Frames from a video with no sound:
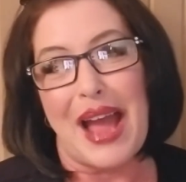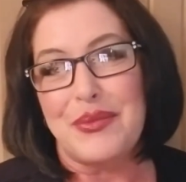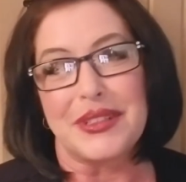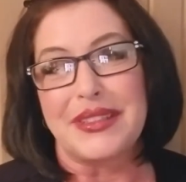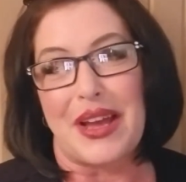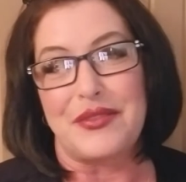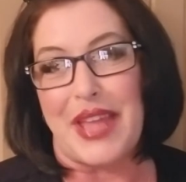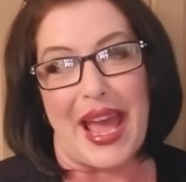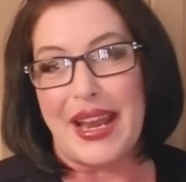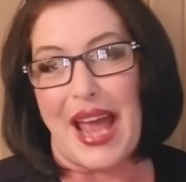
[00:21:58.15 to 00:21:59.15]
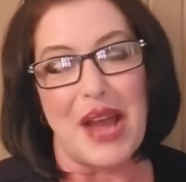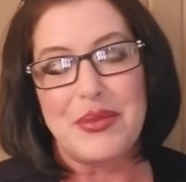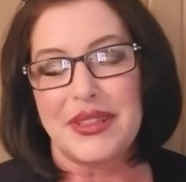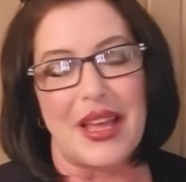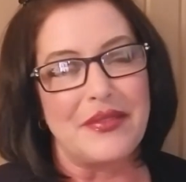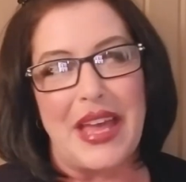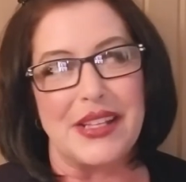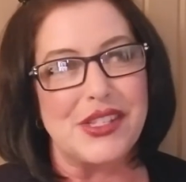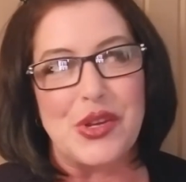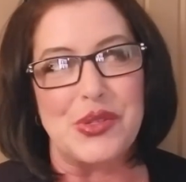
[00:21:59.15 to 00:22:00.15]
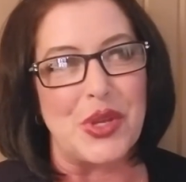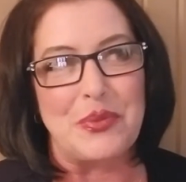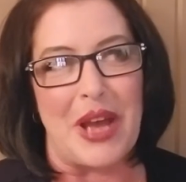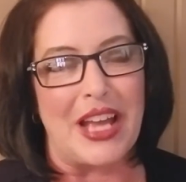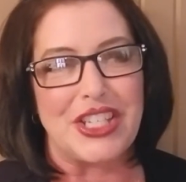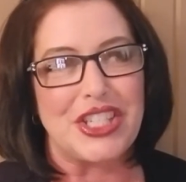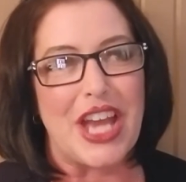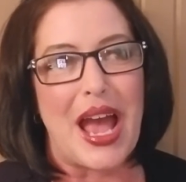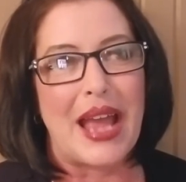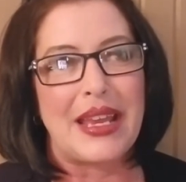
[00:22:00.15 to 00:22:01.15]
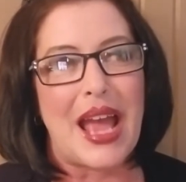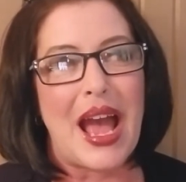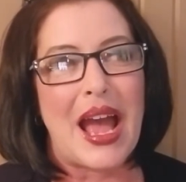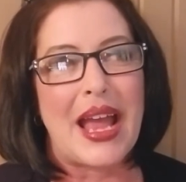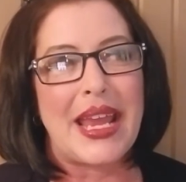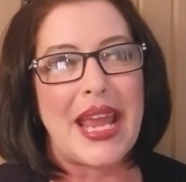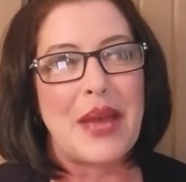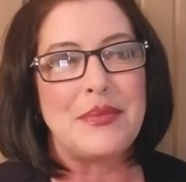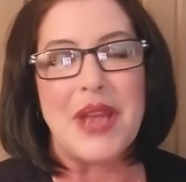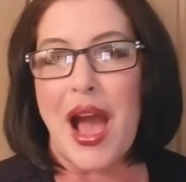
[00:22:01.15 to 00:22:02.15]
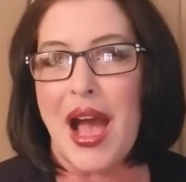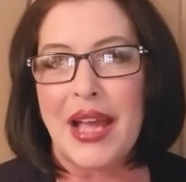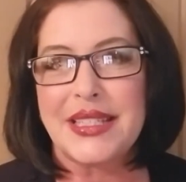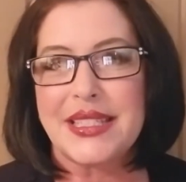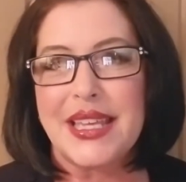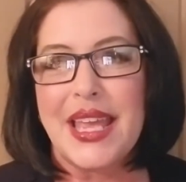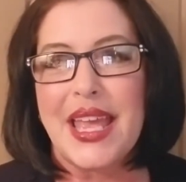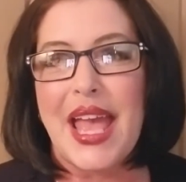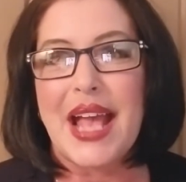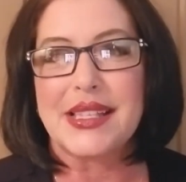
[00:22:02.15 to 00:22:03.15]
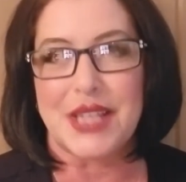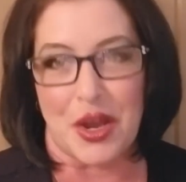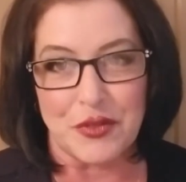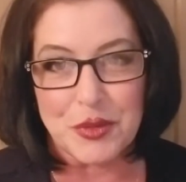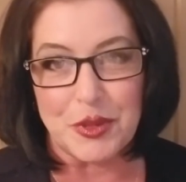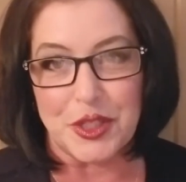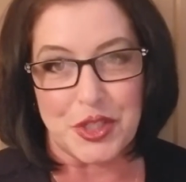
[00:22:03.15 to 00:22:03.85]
would love that. I would love that so much. I am not as comfortable a